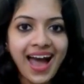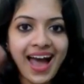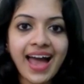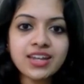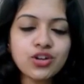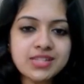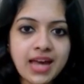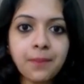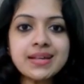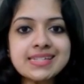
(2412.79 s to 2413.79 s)
And your
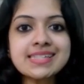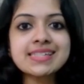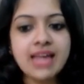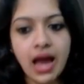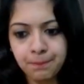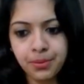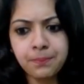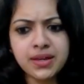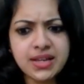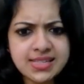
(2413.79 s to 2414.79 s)
time is up
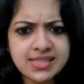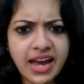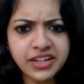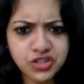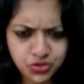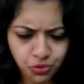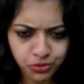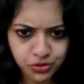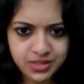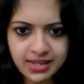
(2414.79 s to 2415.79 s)
because I just told
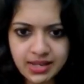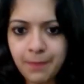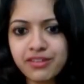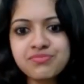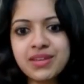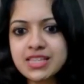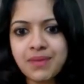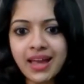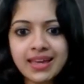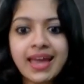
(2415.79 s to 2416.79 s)
you this a couple of minutes
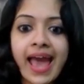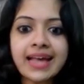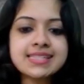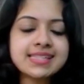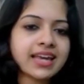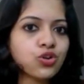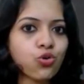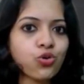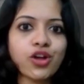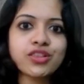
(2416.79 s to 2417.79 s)
back. SA
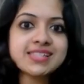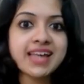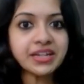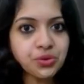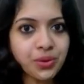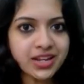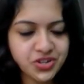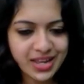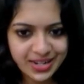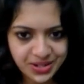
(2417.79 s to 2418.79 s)
node or the
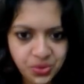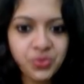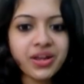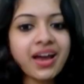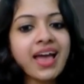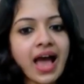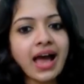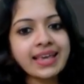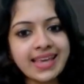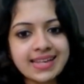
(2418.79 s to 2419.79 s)
sinoatrial node.
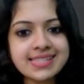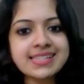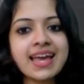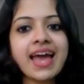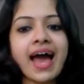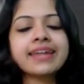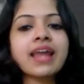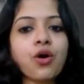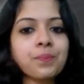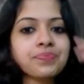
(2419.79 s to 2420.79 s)
Yes. And
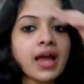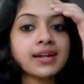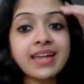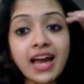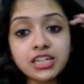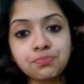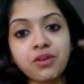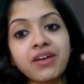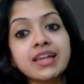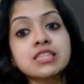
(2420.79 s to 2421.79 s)
now, dash
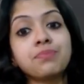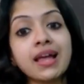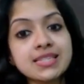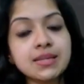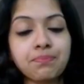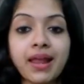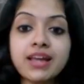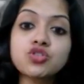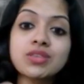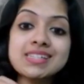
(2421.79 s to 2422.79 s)
provides blood supply
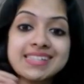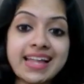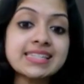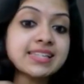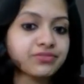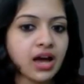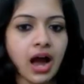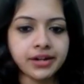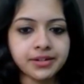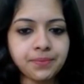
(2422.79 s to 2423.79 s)
to the cells of the
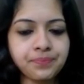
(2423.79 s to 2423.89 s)
heart.